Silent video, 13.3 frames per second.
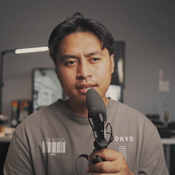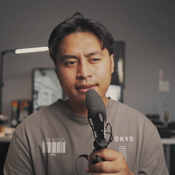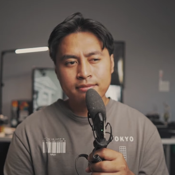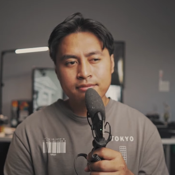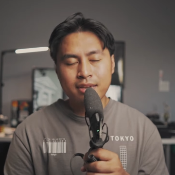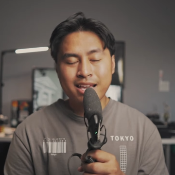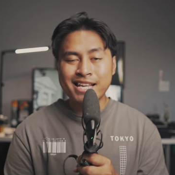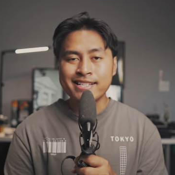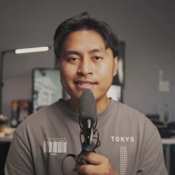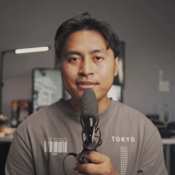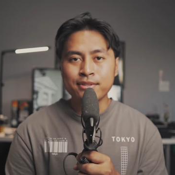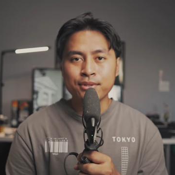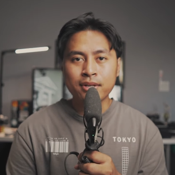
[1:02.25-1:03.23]

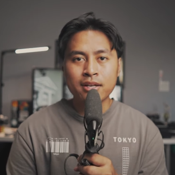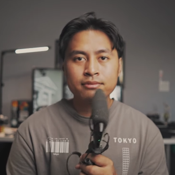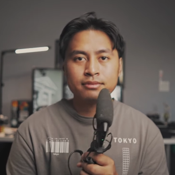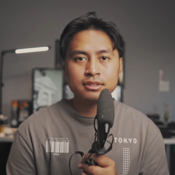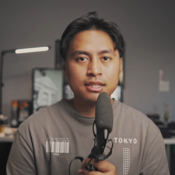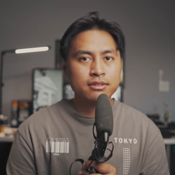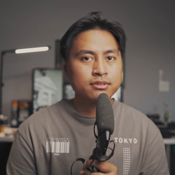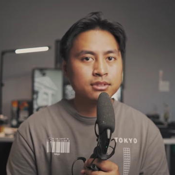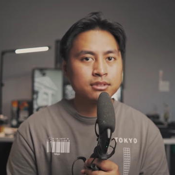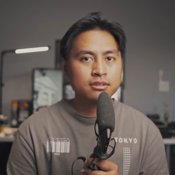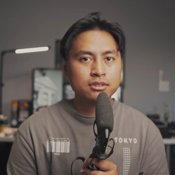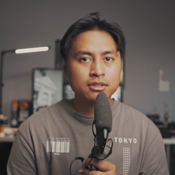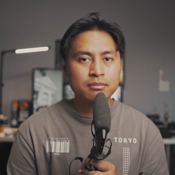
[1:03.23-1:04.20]
f8 or
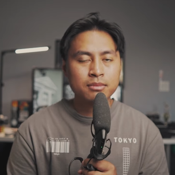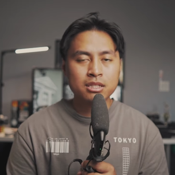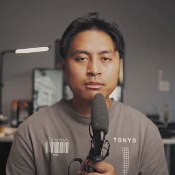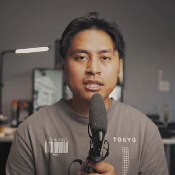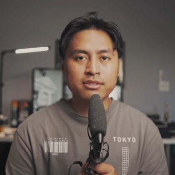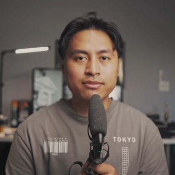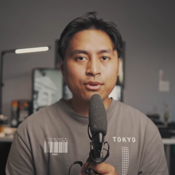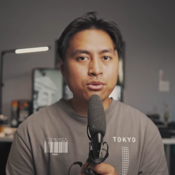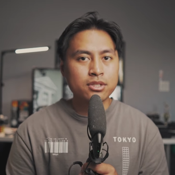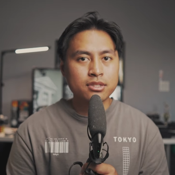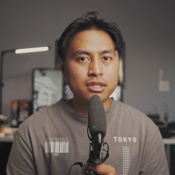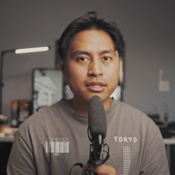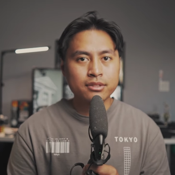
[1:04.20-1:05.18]
f11 to minimize
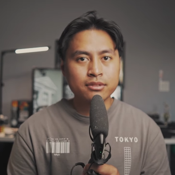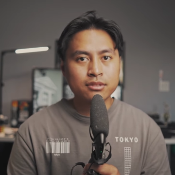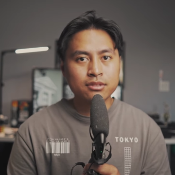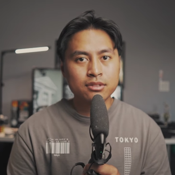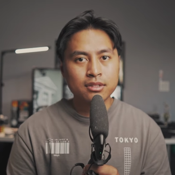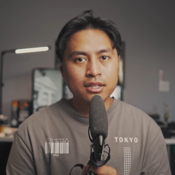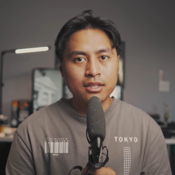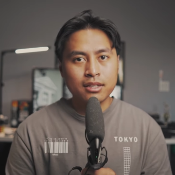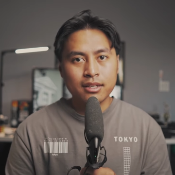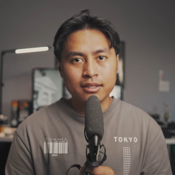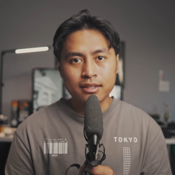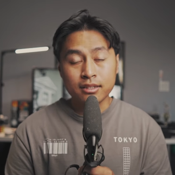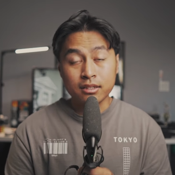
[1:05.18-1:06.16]
focus errors,
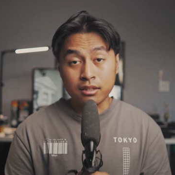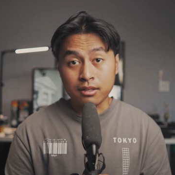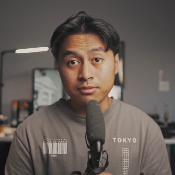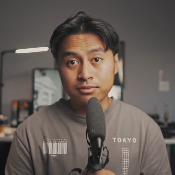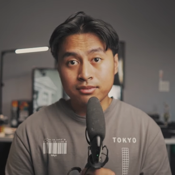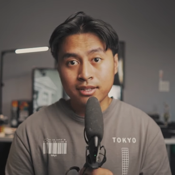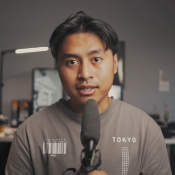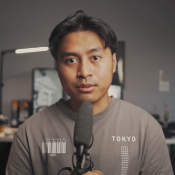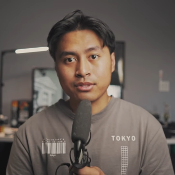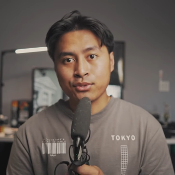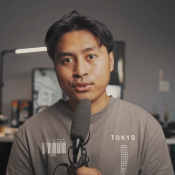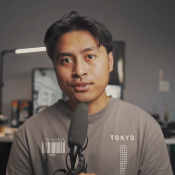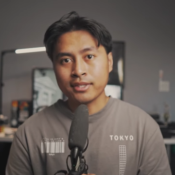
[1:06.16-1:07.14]
and I love how
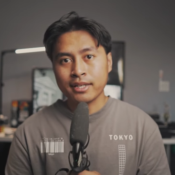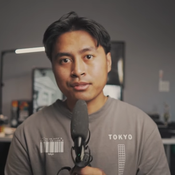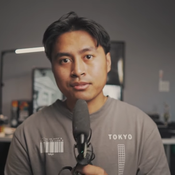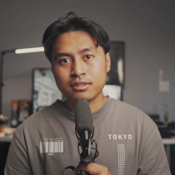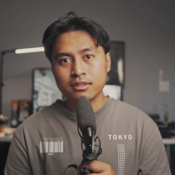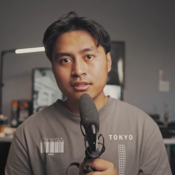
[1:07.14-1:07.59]
it turned out.